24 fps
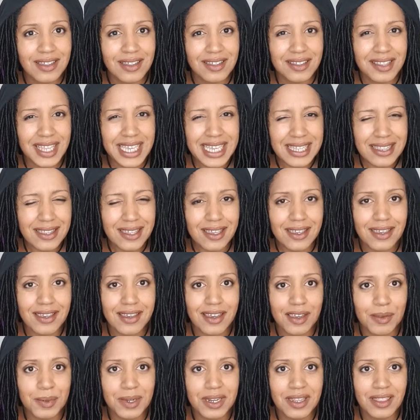lately
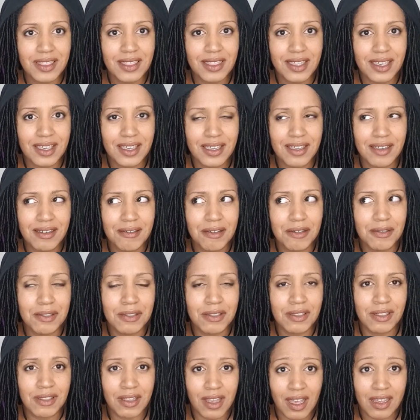I've been thinking a
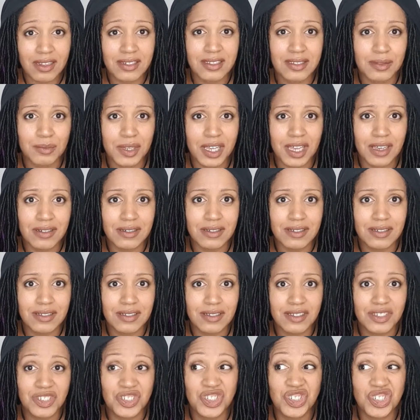lot about
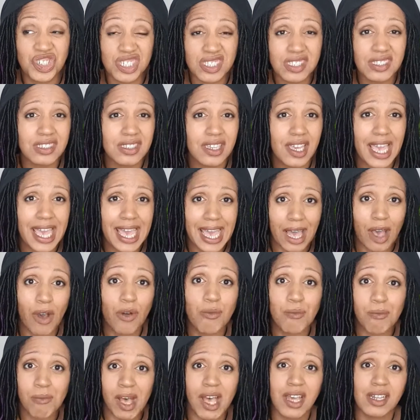just how
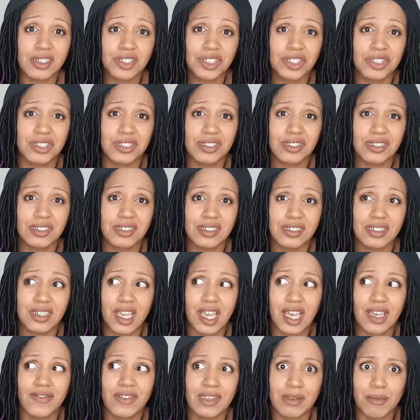much
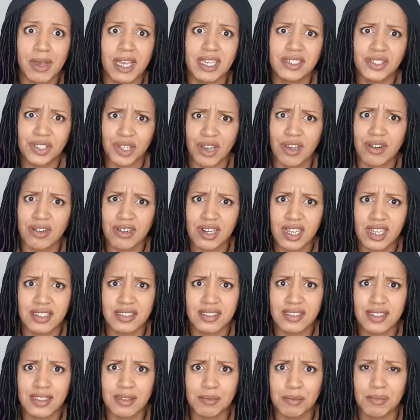having my daughter
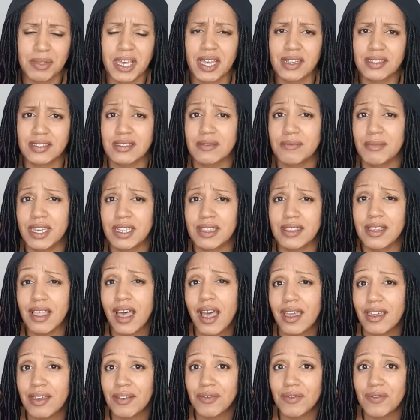has impacted my
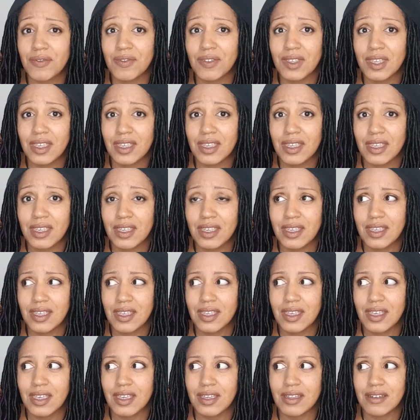life.
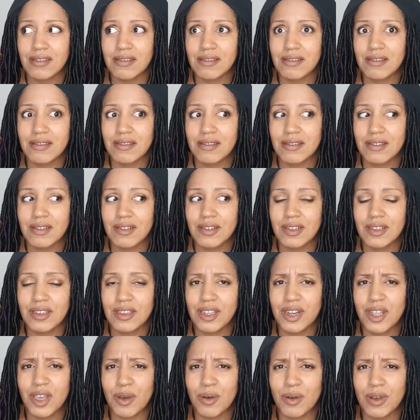And,
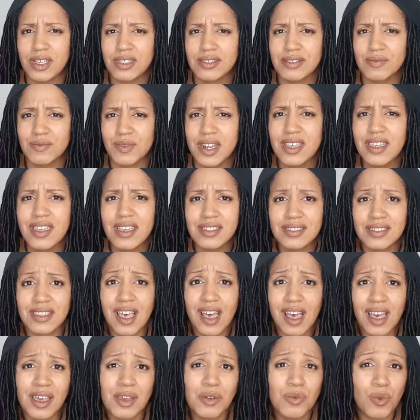as ready as
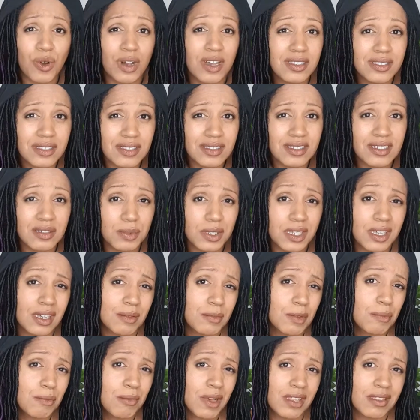I was to become
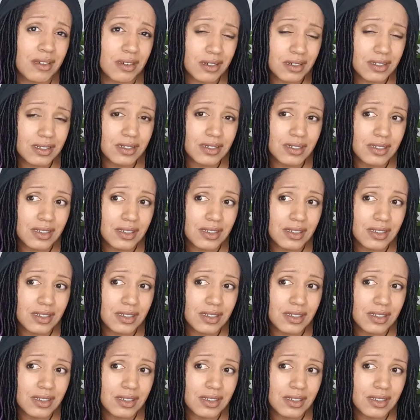a mother,